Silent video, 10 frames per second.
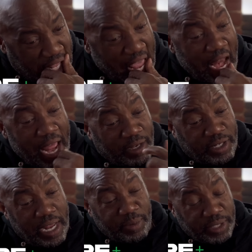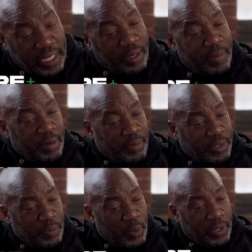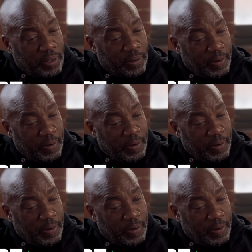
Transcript: And actually, I was thinking about him this morning.